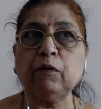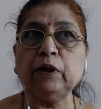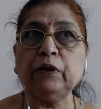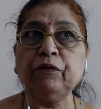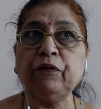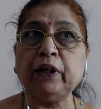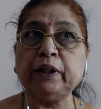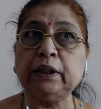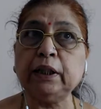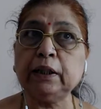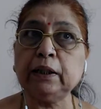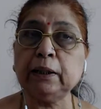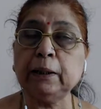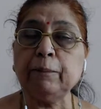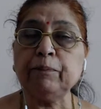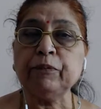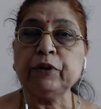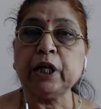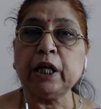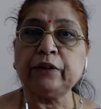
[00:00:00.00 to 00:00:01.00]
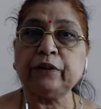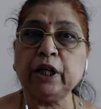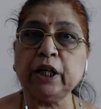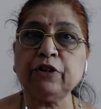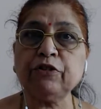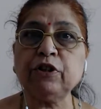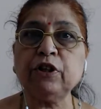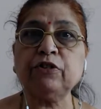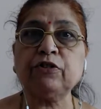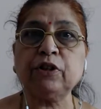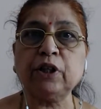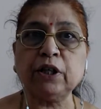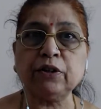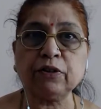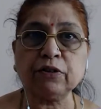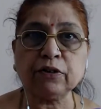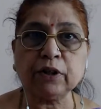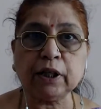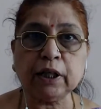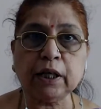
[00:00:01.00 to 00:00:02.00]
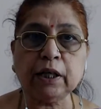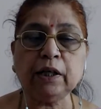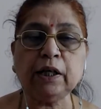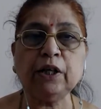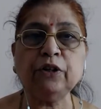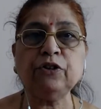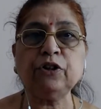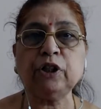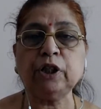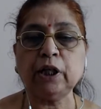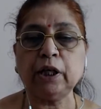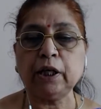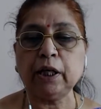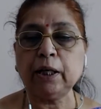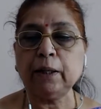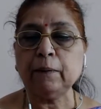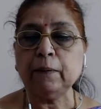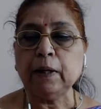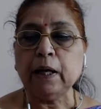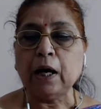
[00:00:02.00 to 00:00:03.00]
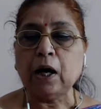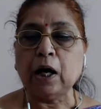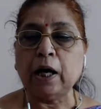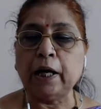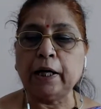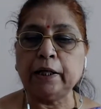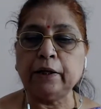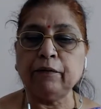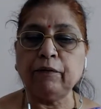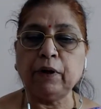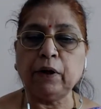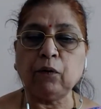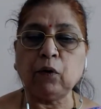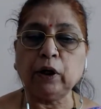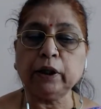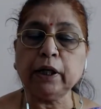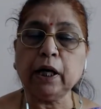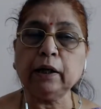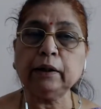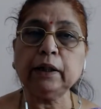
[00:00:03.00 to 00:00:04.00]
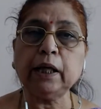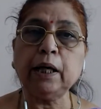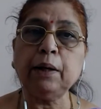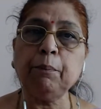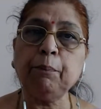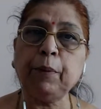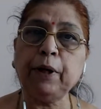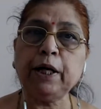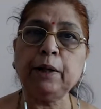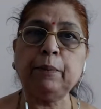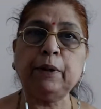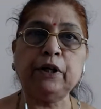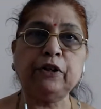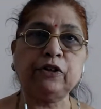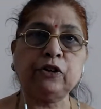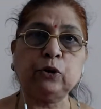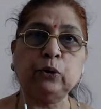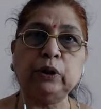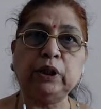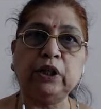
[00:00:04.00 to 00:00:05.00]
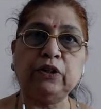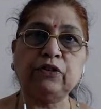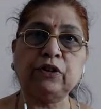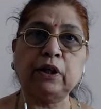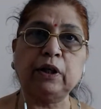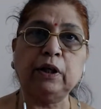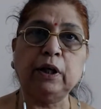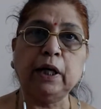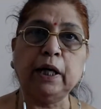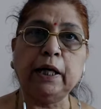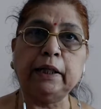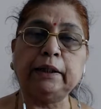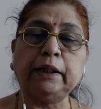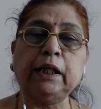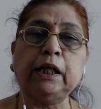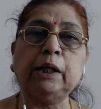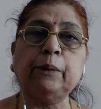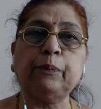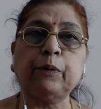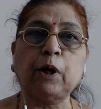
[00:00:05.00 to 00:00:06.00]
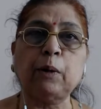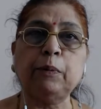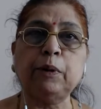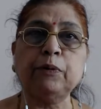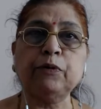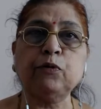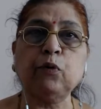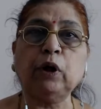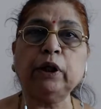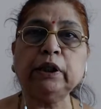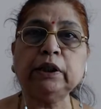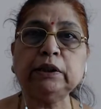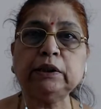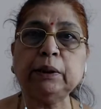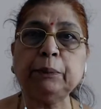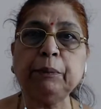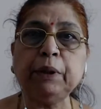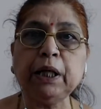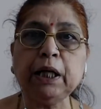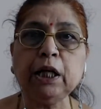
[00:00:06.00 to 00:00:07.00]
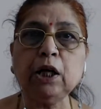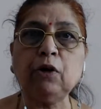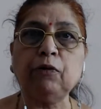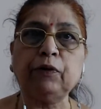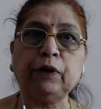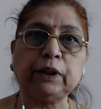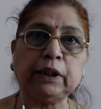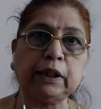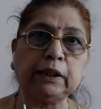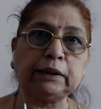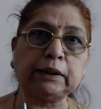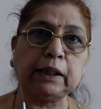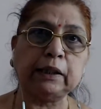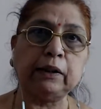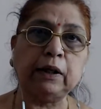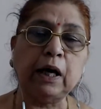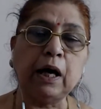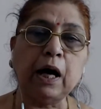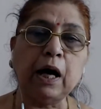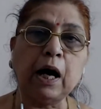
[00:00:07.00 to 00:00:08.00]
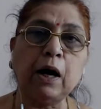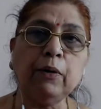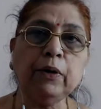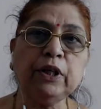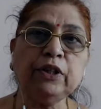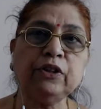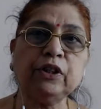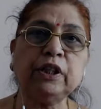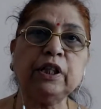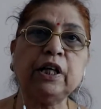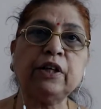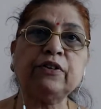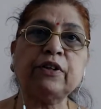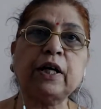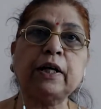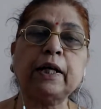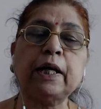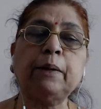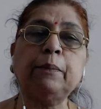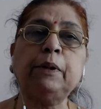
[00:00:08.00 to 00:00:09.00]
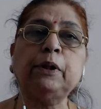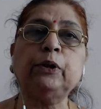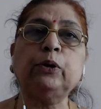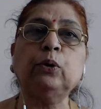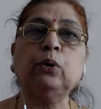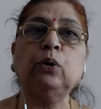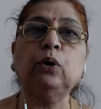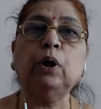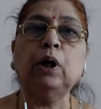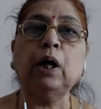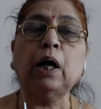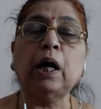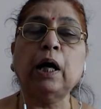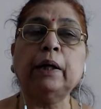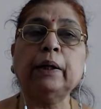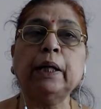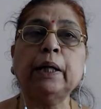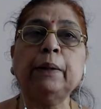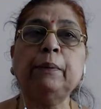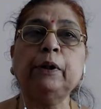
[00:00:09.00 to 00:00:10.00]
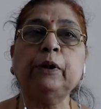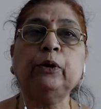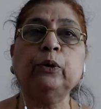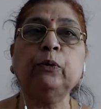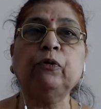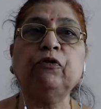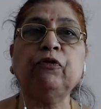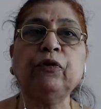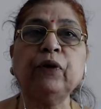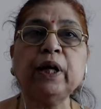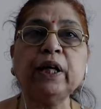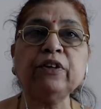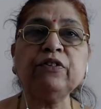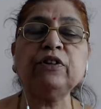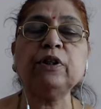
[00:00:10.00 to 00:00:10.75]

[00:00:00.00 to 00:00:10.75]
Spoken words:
whether ethics is necessary in engineering, and what are the impediments to these ethical problems, what is the meaning of ethics, and how engineers are able to face